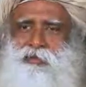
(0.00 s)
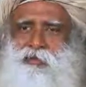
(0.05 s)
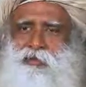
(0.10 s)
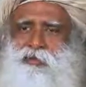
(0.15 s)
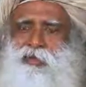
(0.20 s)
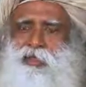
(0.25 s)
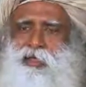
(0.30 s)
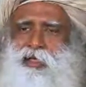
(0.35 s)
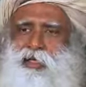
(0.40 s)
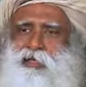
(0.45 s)

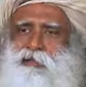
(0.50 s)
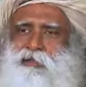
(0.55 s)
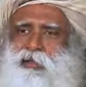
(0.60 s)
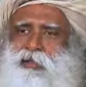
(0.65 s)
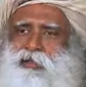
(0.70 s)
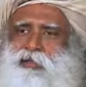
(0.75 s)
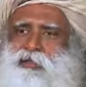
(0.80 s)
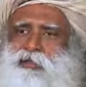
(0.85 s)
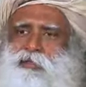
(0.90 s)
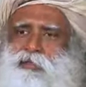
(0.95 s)
The second
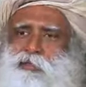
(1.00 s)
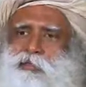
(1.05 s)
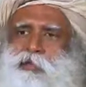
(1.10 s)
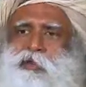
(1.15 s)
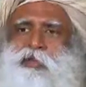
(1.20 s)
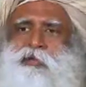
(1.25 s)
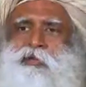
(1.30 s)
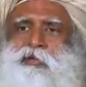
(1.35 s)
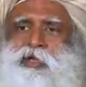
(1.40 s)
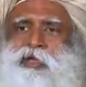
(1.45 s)
one
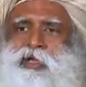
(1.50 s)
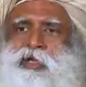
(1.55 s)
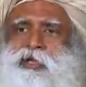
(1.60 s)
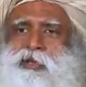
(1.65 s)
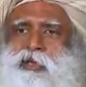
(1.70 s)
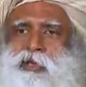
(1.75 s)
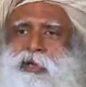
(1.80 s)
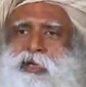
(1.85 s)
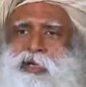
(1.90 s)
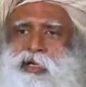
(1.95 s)
spoke with
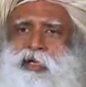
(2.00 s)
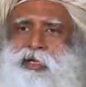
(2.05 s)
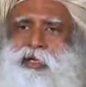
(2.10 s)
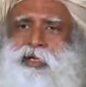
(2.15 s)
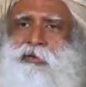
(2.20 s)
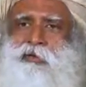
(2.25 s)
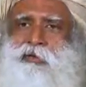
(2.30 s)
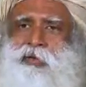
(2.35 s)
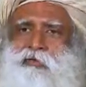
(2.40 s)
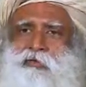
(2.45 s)

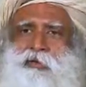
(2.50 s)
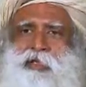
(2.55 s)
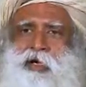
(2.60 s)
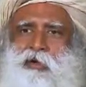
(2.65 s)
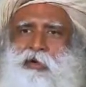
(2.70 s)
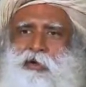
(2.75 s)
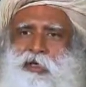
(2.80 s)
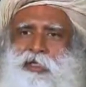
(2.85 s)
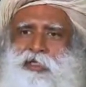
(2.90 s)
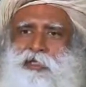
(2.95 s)
authority but
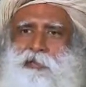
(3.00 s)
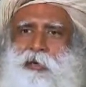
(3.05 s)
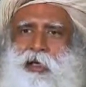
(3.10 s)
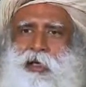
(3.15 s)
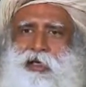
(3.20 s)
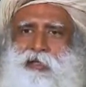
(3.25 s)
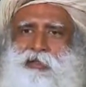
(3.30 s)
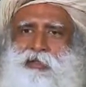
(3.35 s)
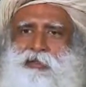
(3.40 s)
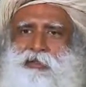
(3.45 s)
without
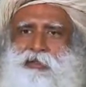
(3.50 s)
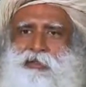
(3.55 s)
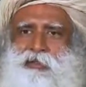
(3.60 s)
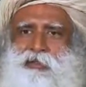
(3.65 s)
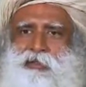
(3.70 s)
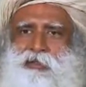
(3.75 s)
respect.